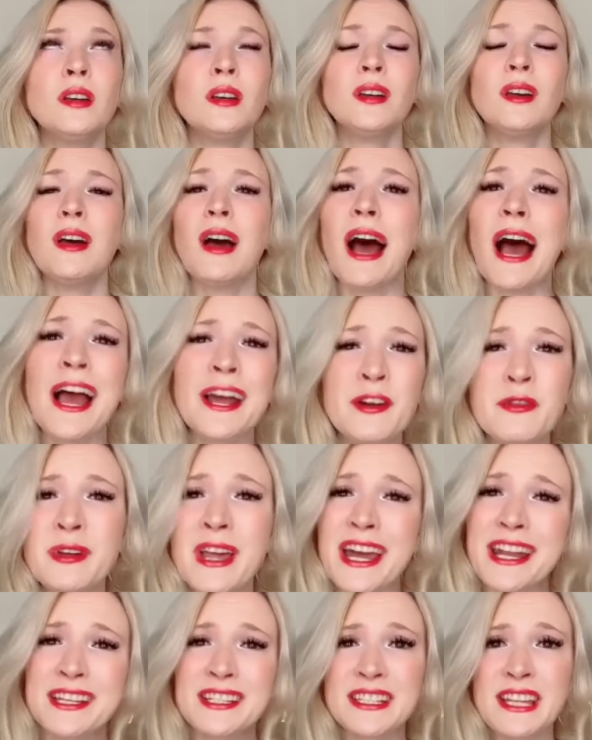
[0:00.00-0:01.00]
I don't get it,
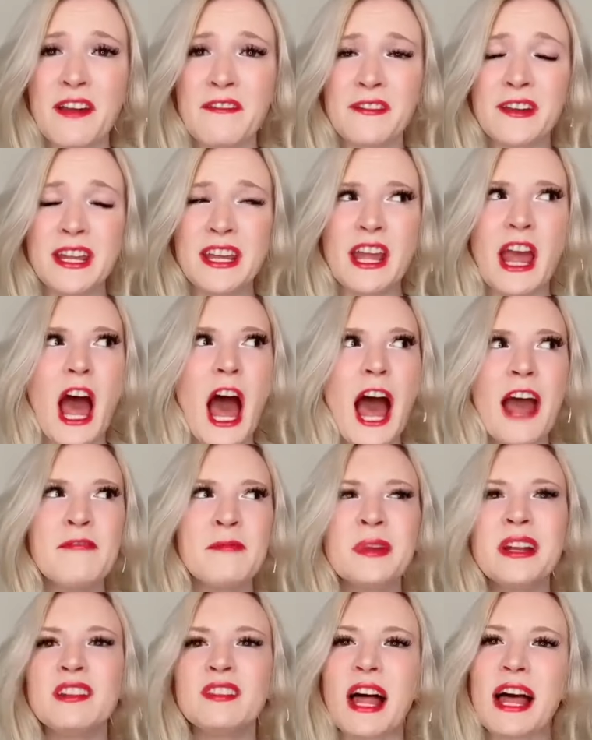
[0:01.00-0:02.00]
Stephanie. I've been
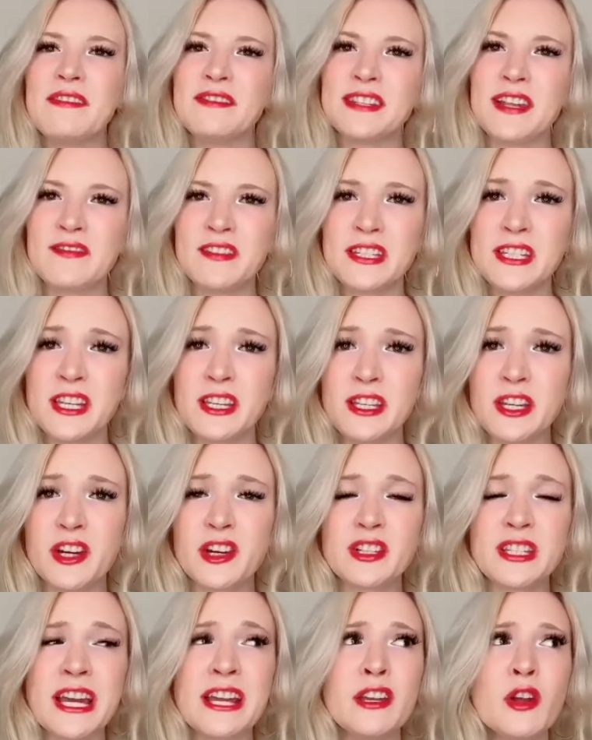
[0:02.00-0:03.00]
alive 17 years, and
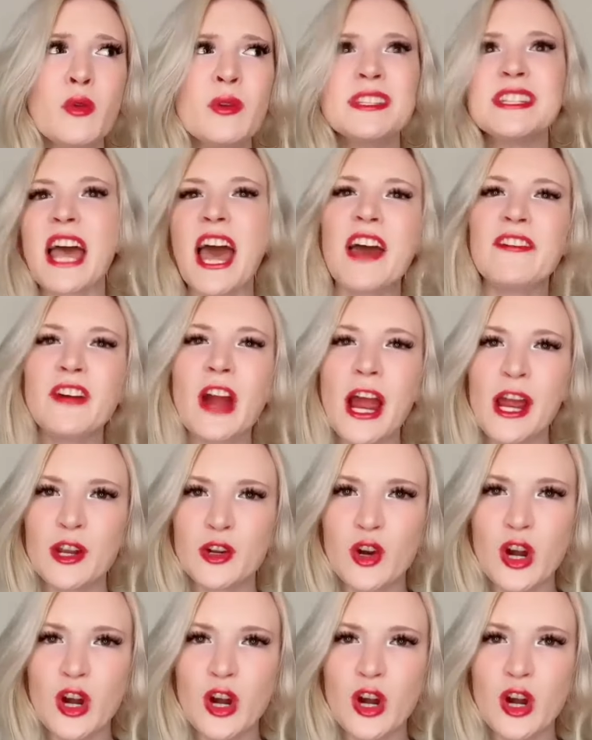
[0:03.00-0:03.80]
no one's ever had a crush on-